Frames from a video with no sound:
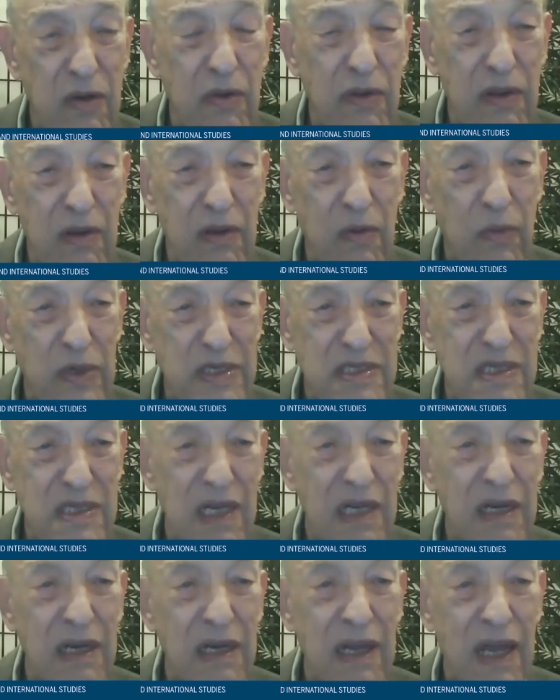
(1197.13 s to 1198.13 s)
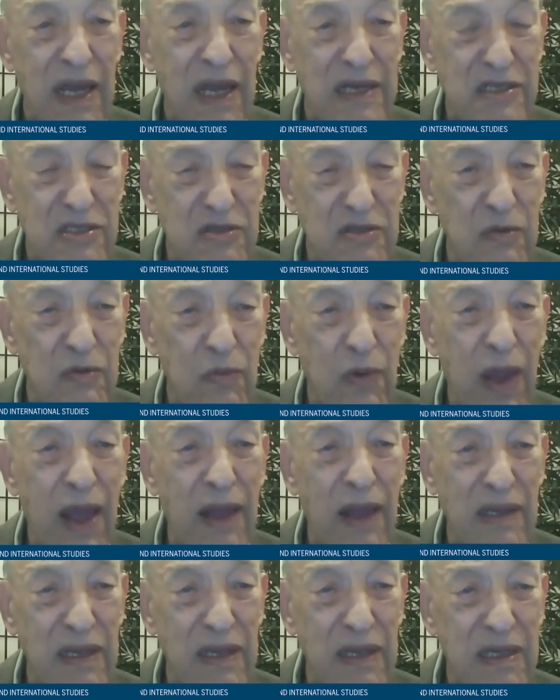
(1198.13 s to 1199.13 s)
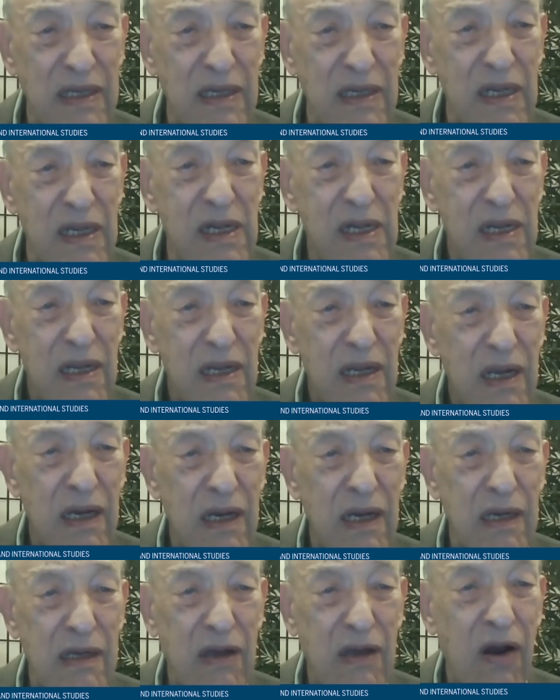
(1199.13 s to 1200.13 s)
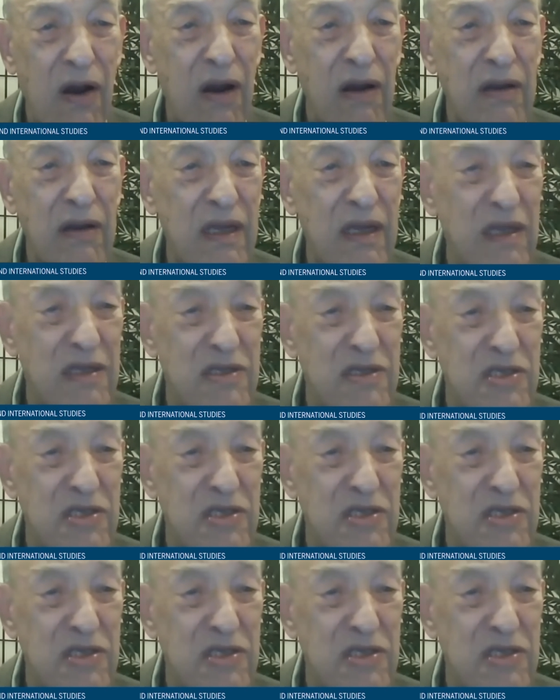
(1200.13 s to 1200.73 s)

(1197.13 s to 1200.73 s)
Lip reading: there wasn't any national rallying card against